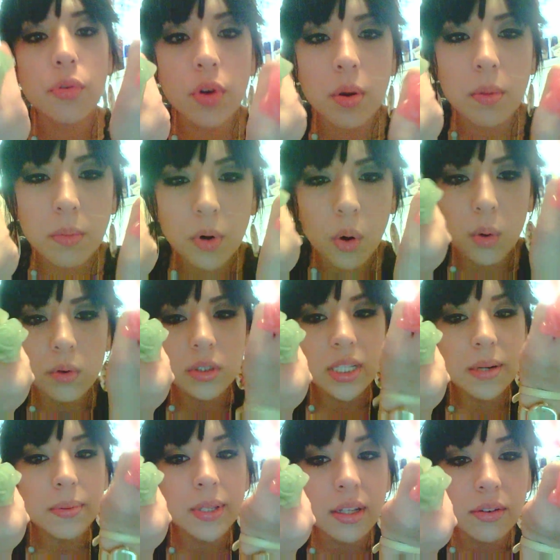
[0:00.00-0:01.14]
from Kohl's, I
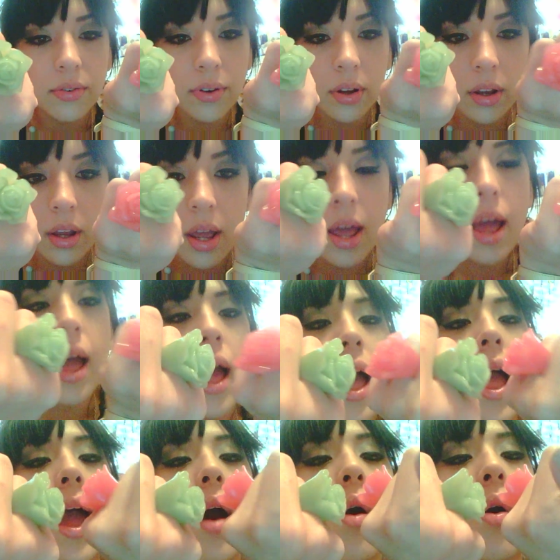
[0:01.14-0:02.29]
believe.
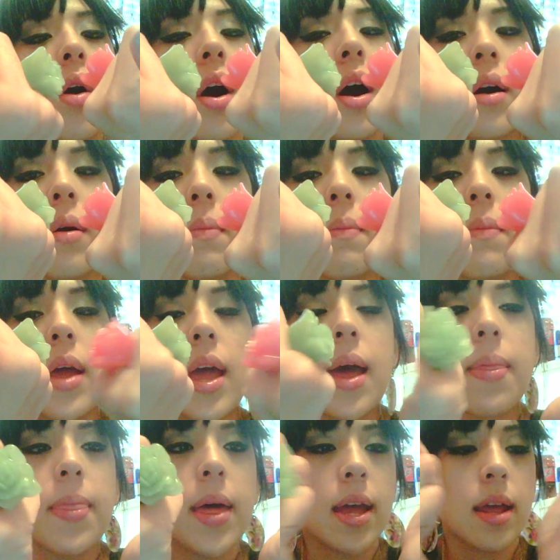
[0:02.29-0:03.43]
Um,
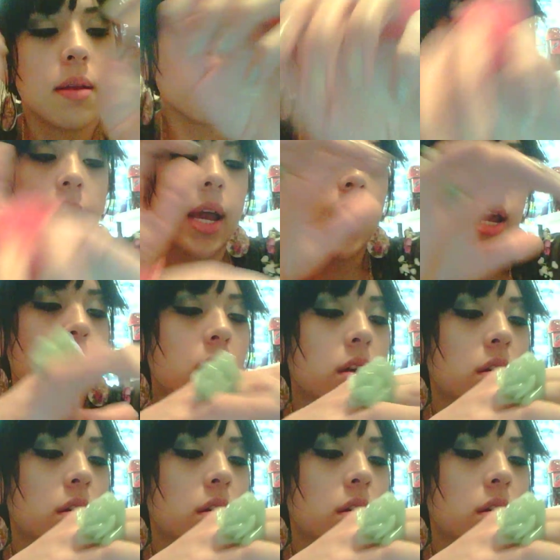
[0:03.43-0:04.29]
and then my,